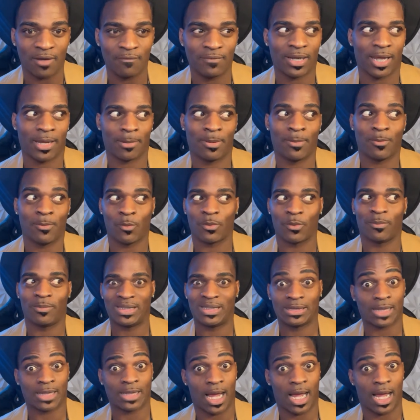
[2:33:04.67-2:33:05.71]
feel like people would be
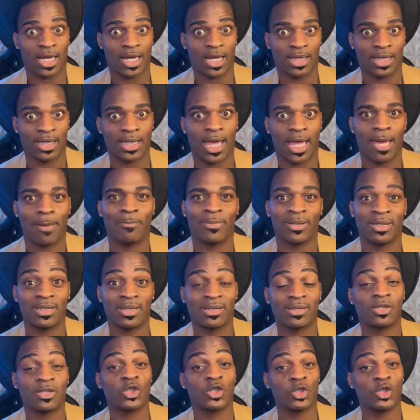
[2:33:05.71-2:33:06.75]
side-eyeing that,
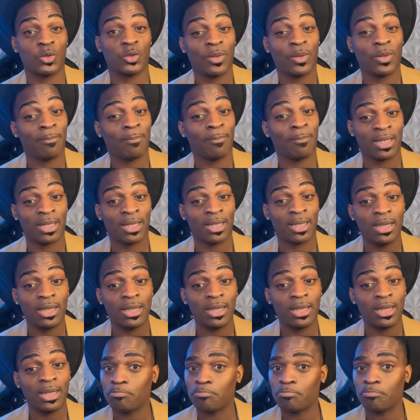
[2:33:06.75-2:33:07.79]
but suing Millie,
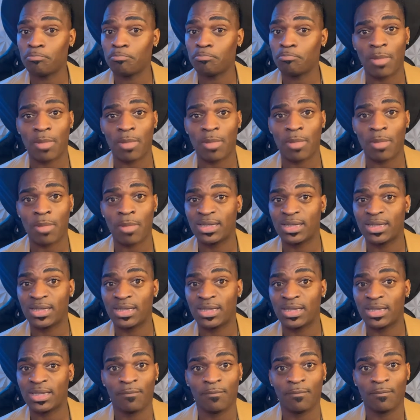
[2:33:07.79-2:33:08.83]
I don't think there's
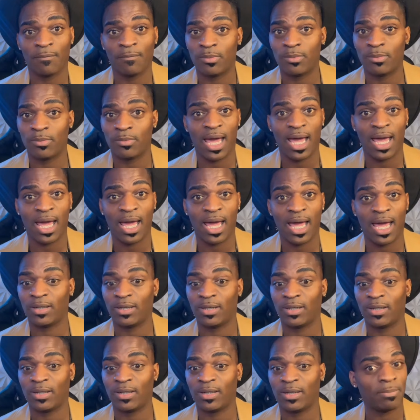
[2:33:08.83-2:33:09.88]
anything for people to side-eye. I feel
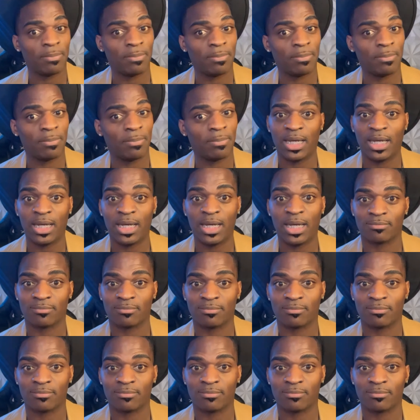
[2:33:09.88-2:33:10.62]
like they completely get it.